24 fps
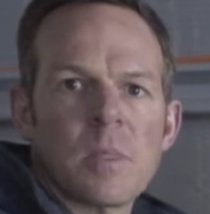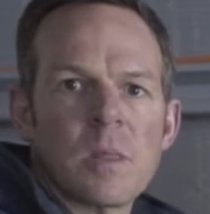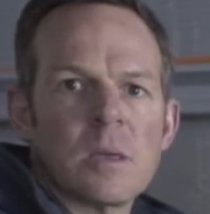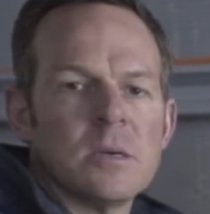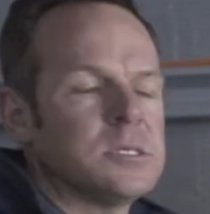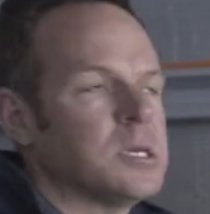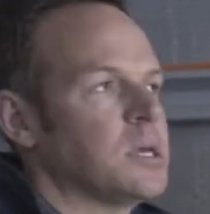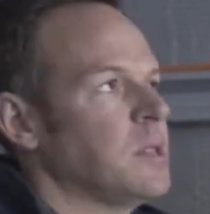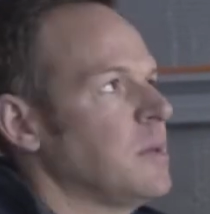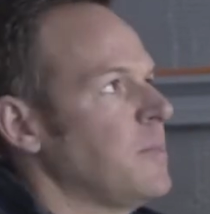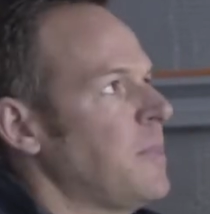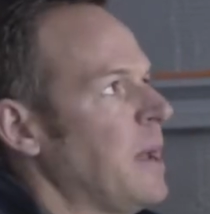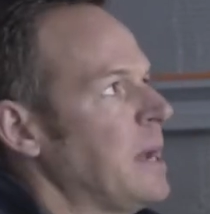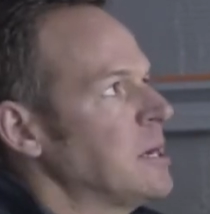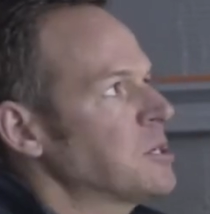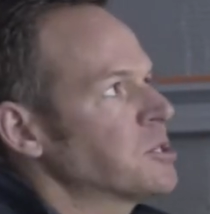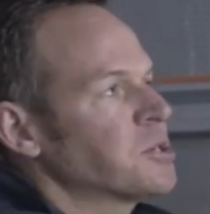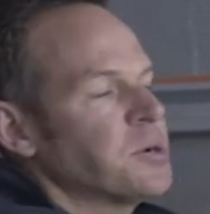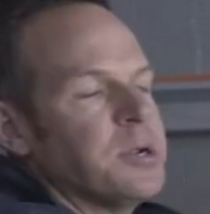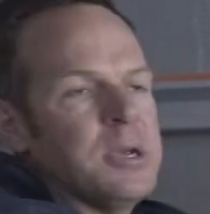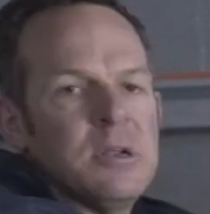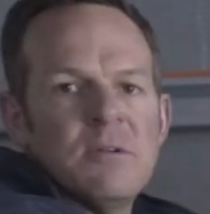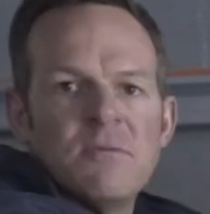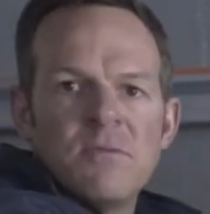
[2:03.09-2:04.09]
So the
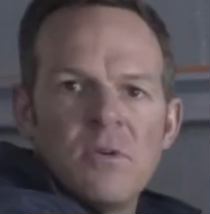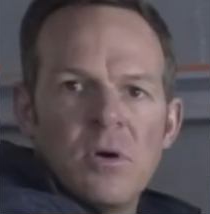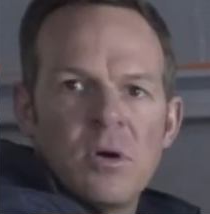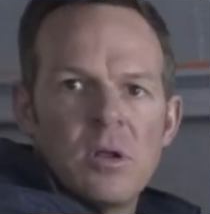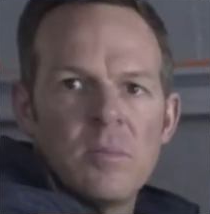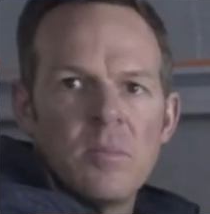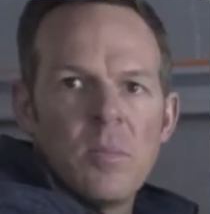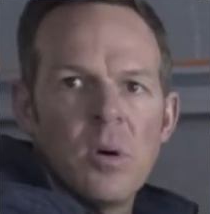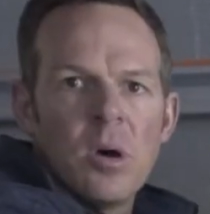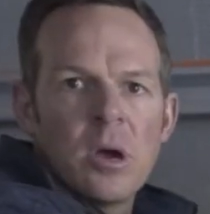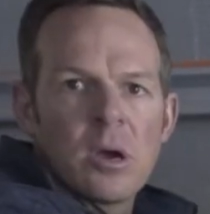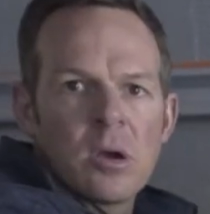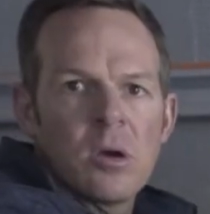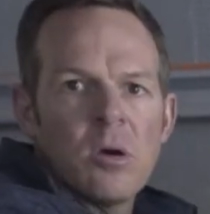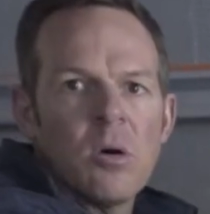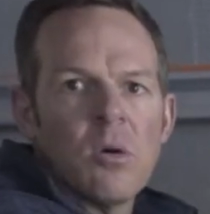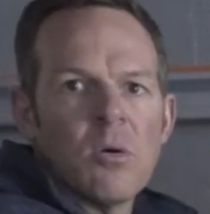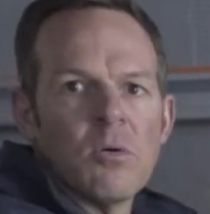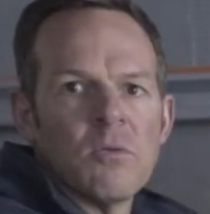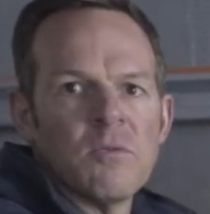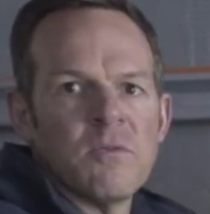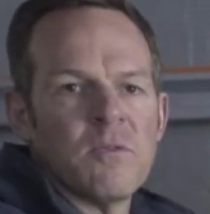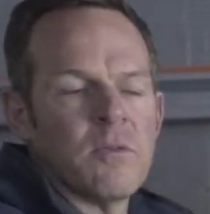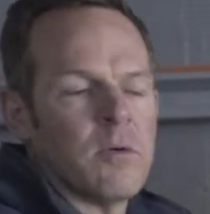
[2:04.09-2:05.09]
battery inverter might
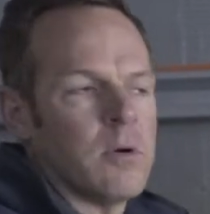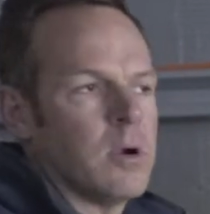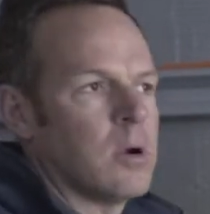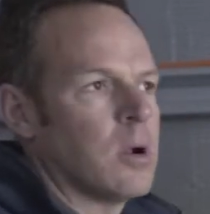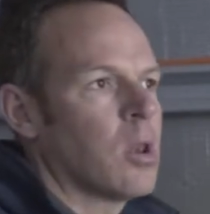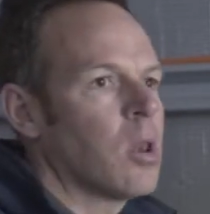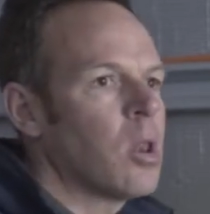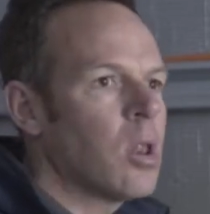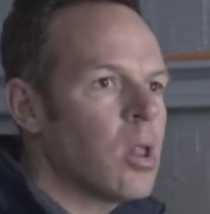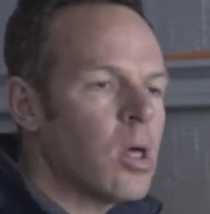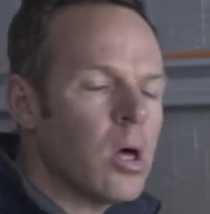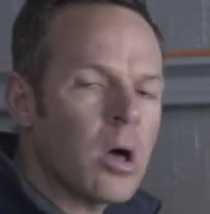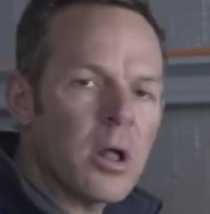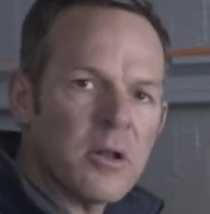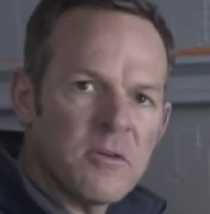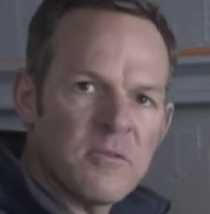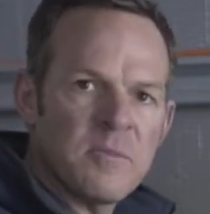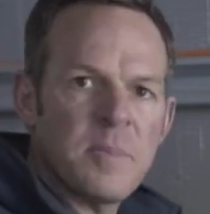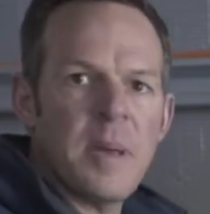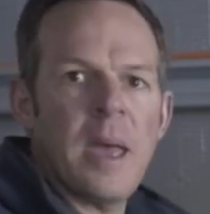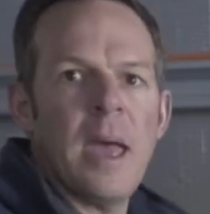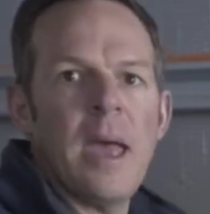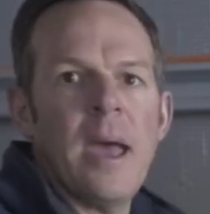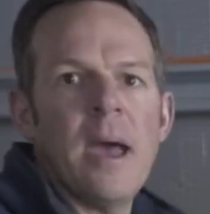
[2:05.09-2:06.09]
call for a lot of
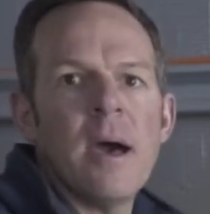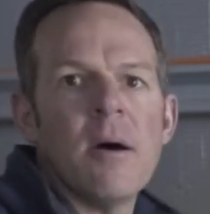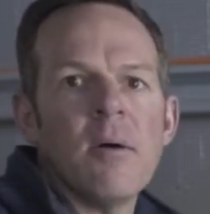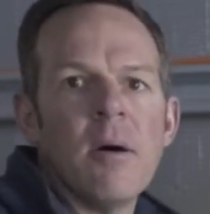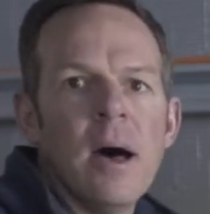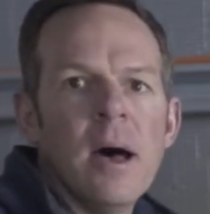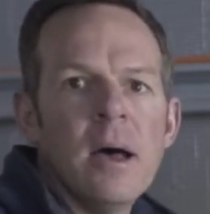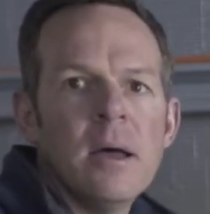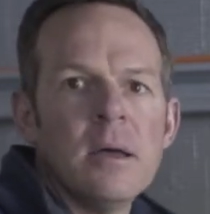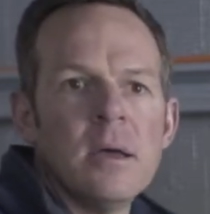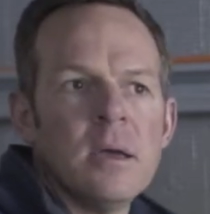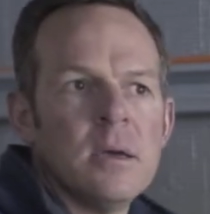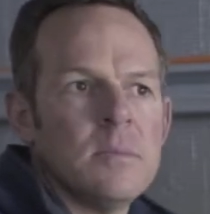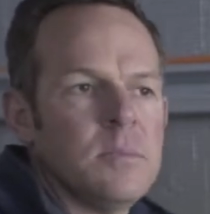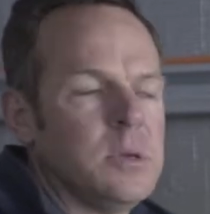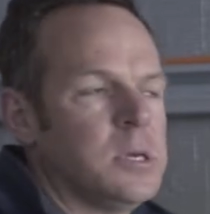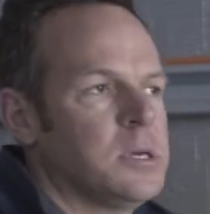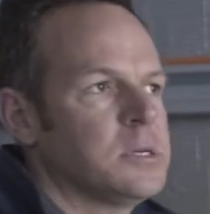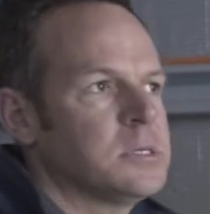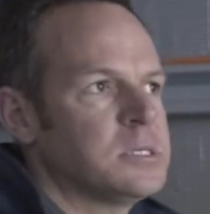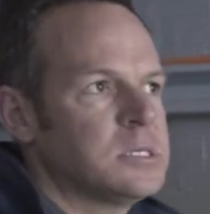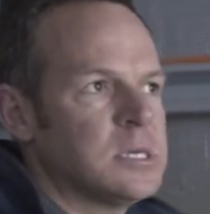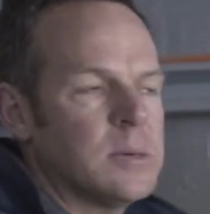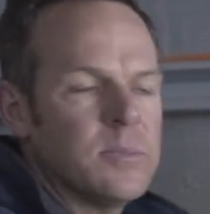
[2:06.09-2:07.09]
power
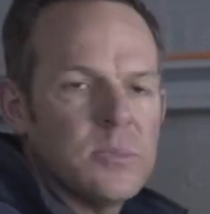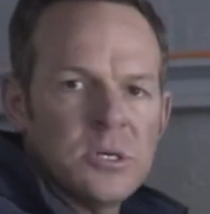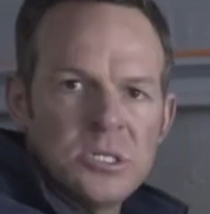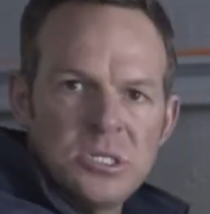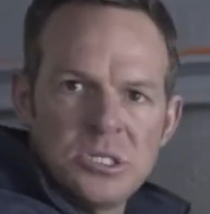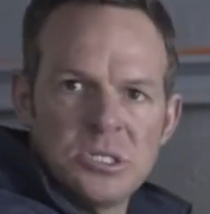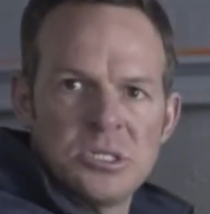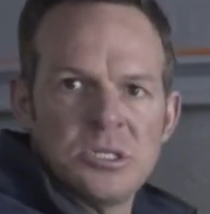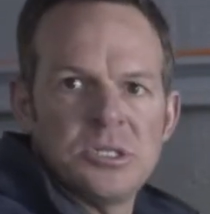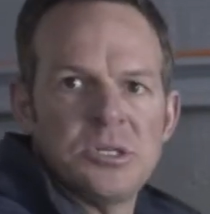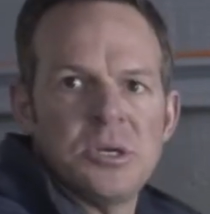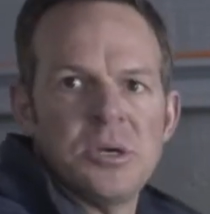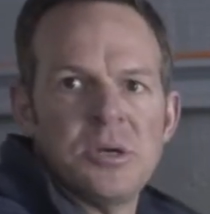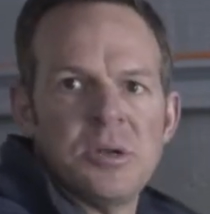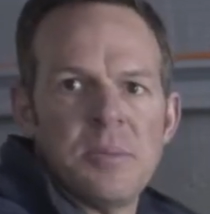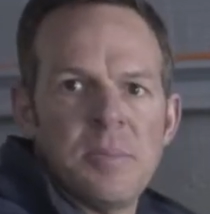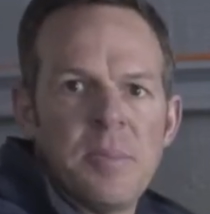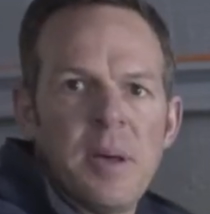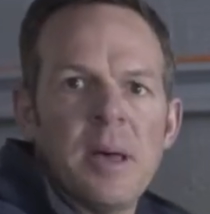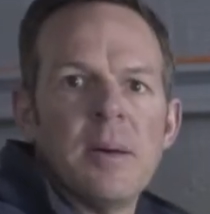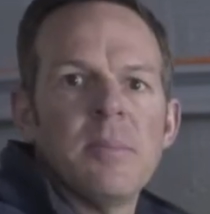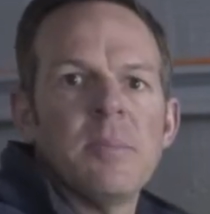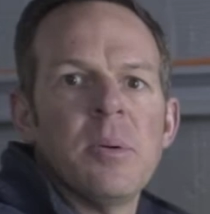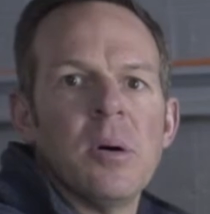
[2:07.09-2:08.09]
because somebody's just turned a
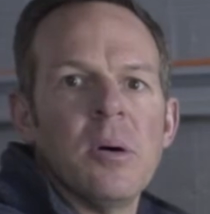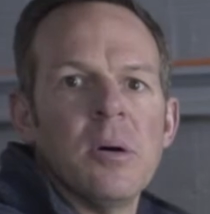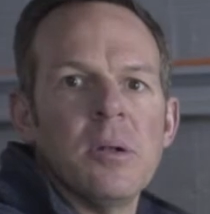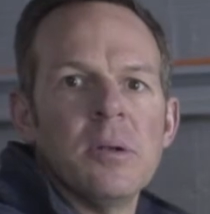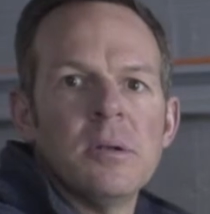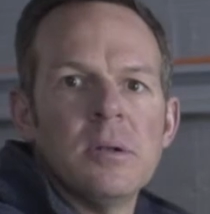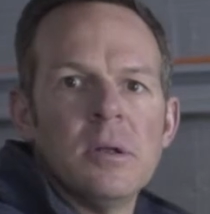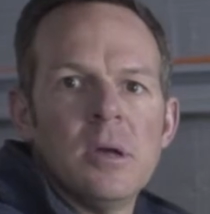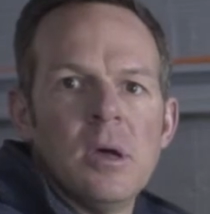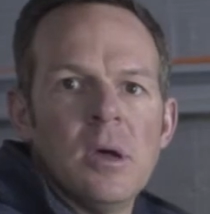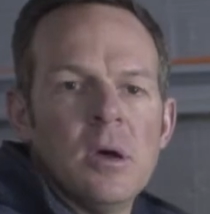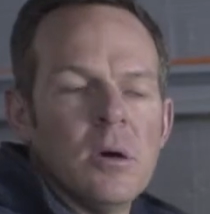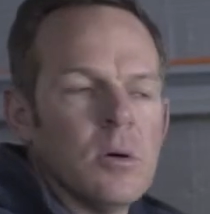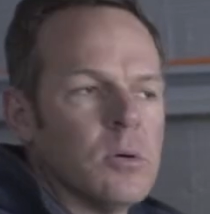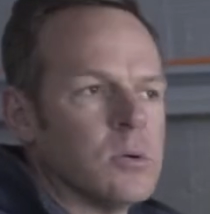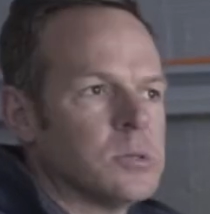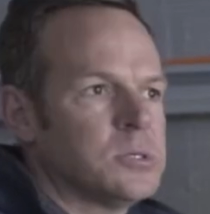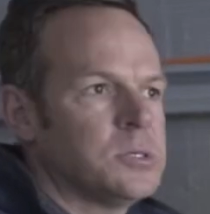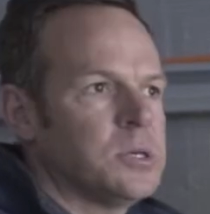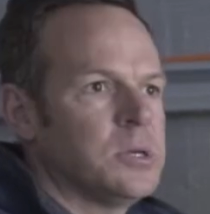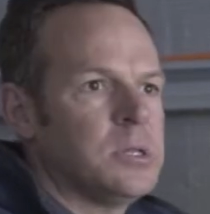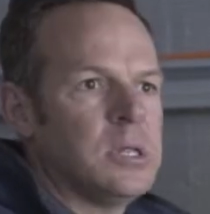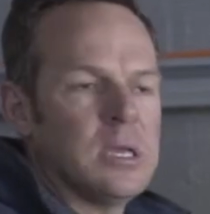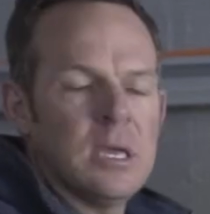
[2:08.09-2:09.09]
pump on or
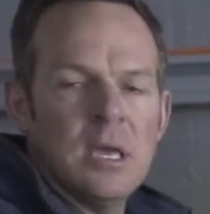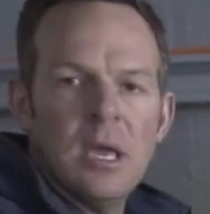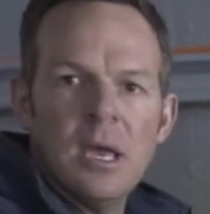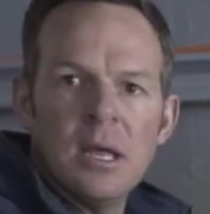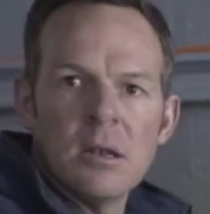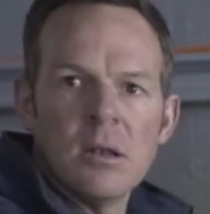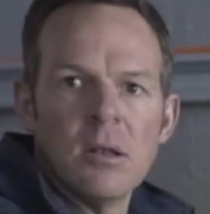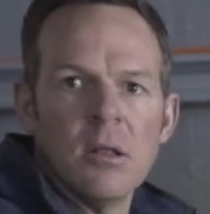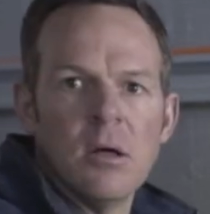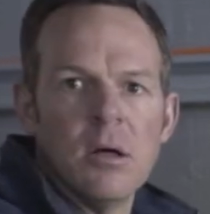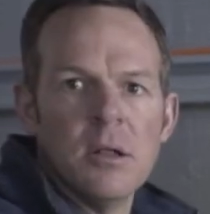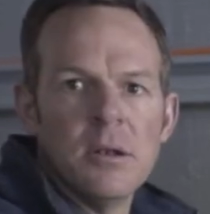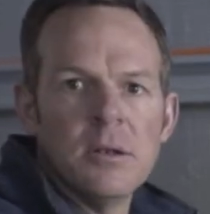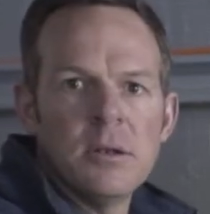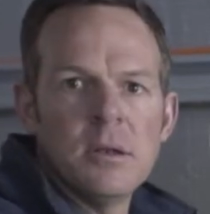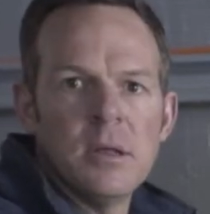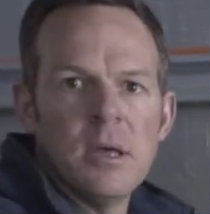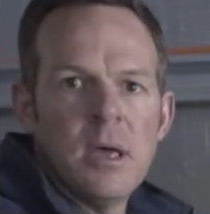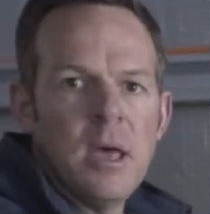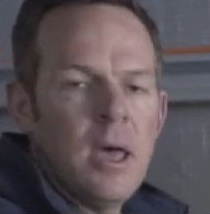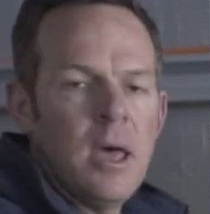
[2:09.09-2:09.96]
turned the kettle on,